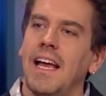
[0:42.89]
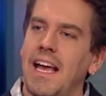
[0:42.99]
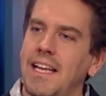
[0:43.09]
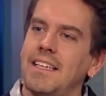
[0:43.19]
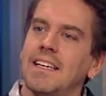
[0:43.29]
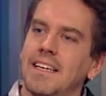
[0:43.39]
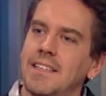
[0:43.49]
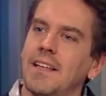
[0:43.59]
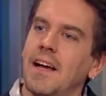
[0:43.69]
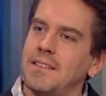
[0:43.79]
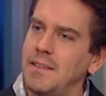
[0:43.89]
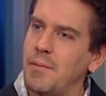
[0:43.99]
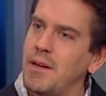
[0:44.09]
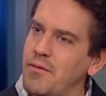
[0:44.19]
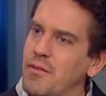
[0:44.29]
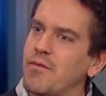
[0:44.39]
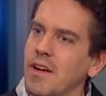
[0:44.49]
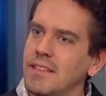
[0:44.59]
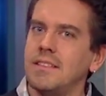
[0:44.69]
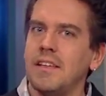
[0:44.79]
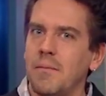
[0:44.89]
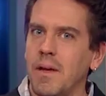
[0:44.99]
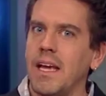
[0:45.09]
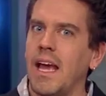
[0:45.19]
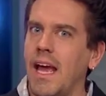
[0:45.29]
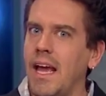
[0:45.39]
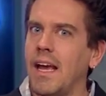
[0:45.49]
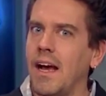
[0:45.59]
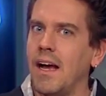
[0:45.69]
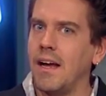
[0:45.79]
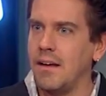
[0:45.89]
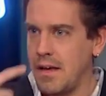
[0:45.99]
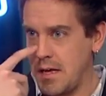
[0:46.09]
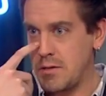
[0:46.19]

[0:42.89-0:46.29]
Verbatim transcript: and uh, uh, somebody from the front sent me a, uh,